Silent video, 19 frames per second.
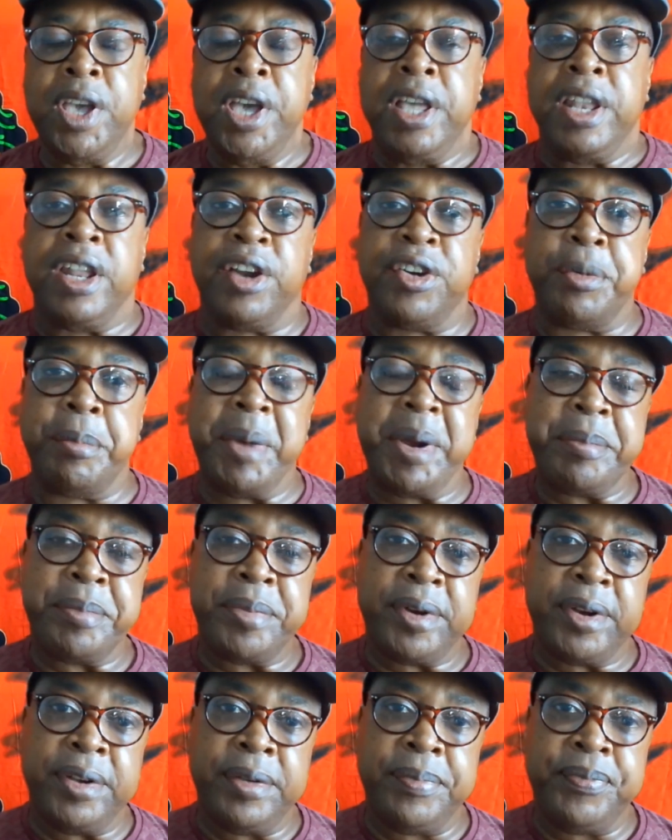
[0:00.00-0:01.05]
Now
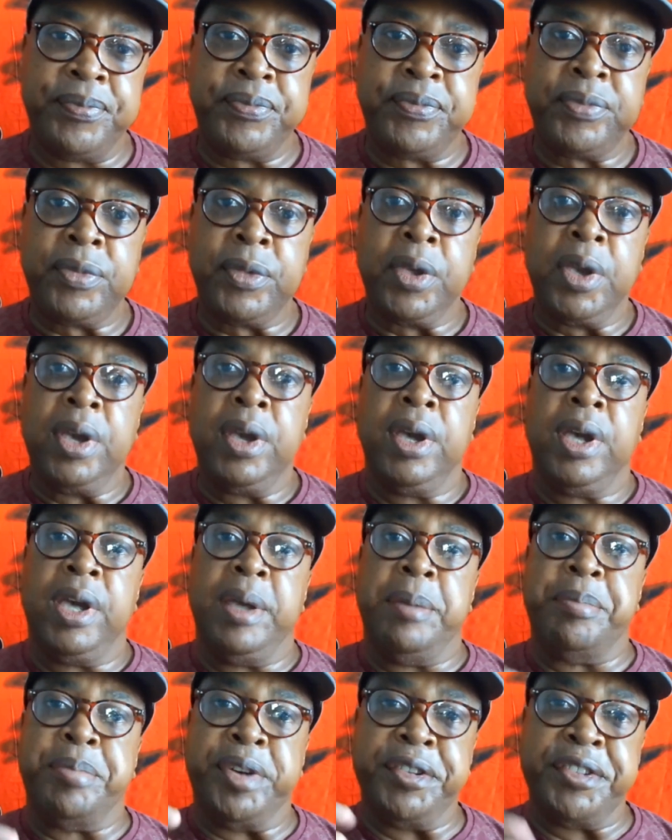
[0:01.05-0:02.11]
remember, in
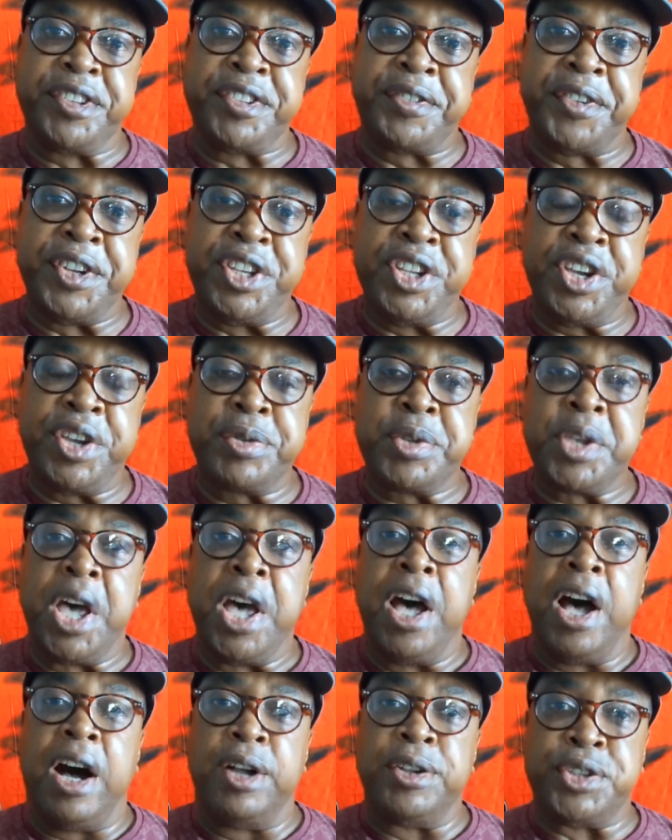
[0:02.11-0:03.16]
previous videos
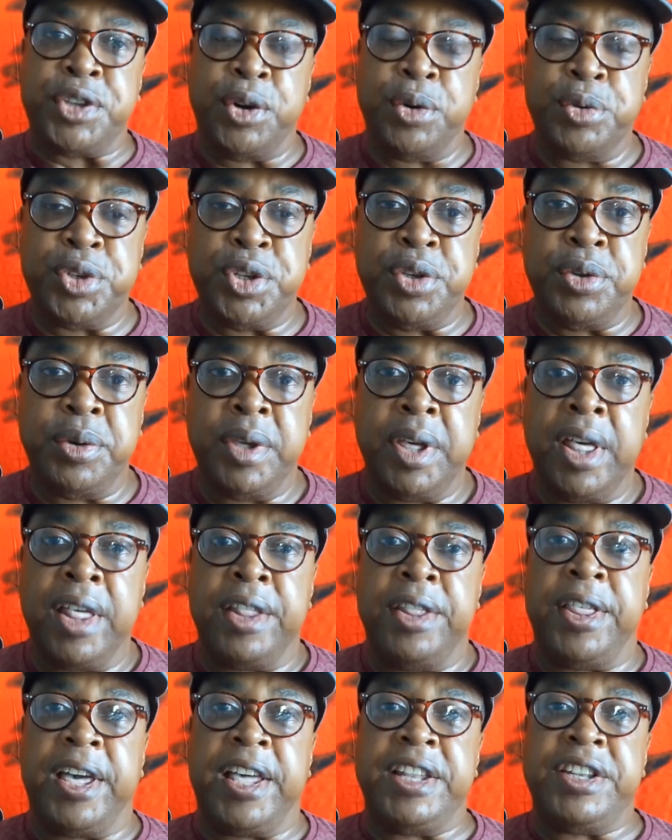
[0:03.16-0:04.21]
I told you
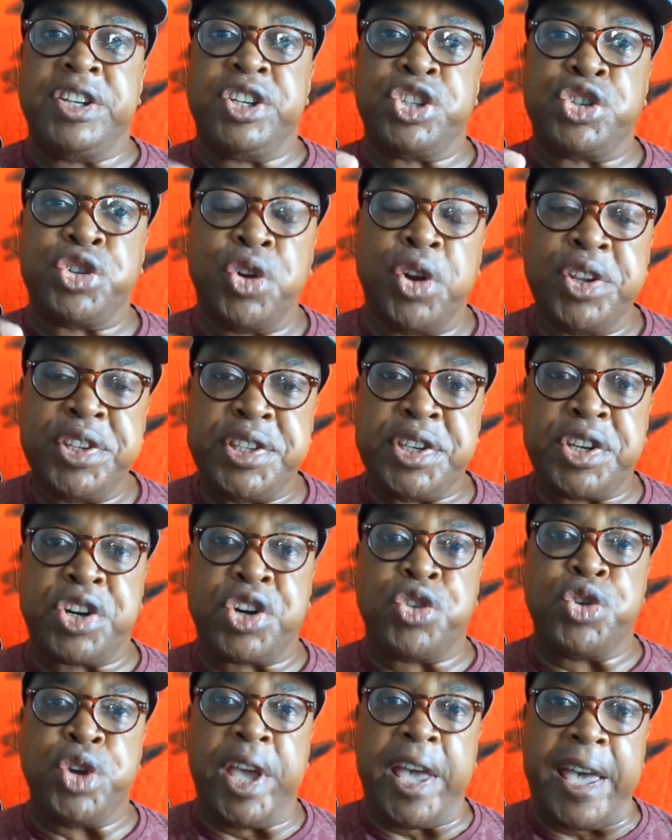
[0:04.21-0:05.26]
that they're trying to
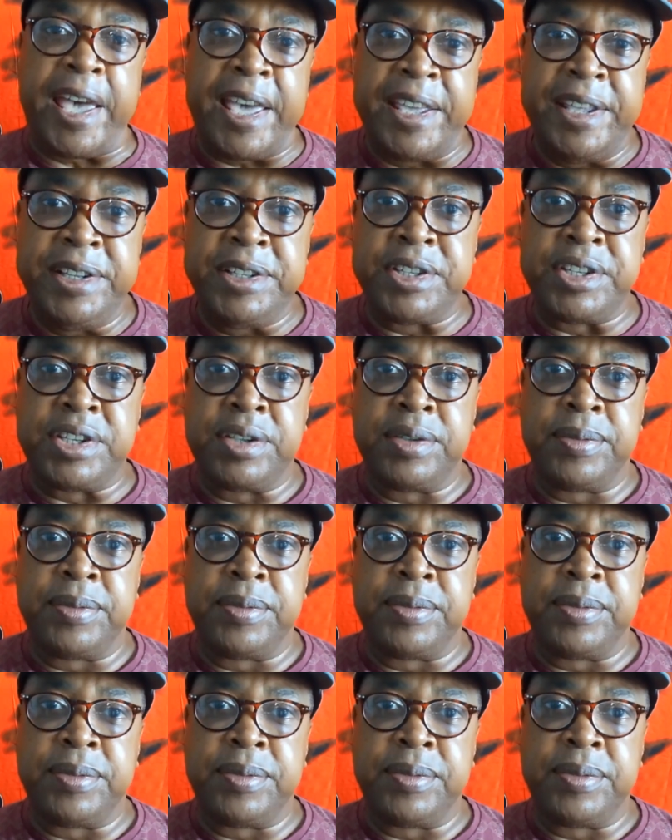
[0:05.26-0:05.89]
create